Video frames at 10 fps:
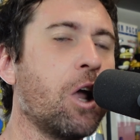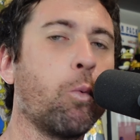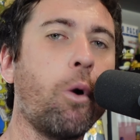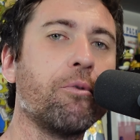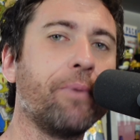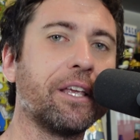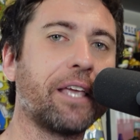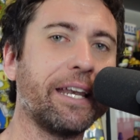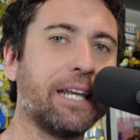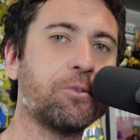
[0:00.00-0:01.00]
what we've been
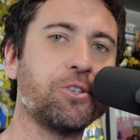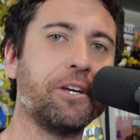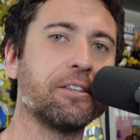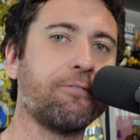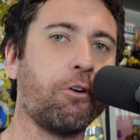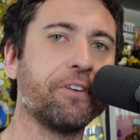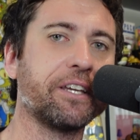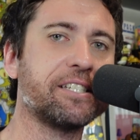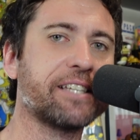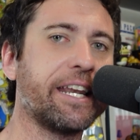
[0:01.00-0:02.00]
getting up to here at the Four Finger
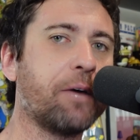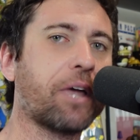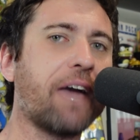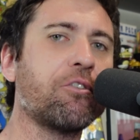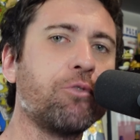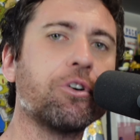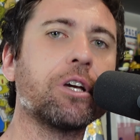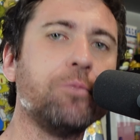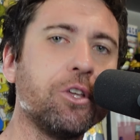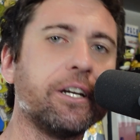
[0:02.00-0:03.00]
Discount Network, have a real
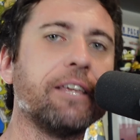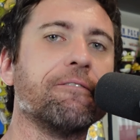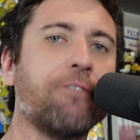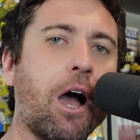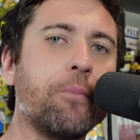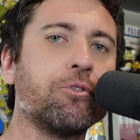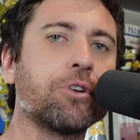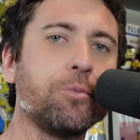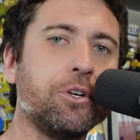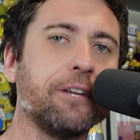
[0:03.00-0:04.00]
community vibe, a real
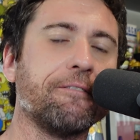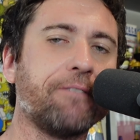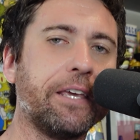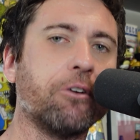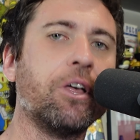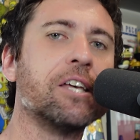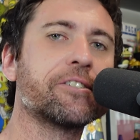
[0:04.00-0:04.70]
community feel.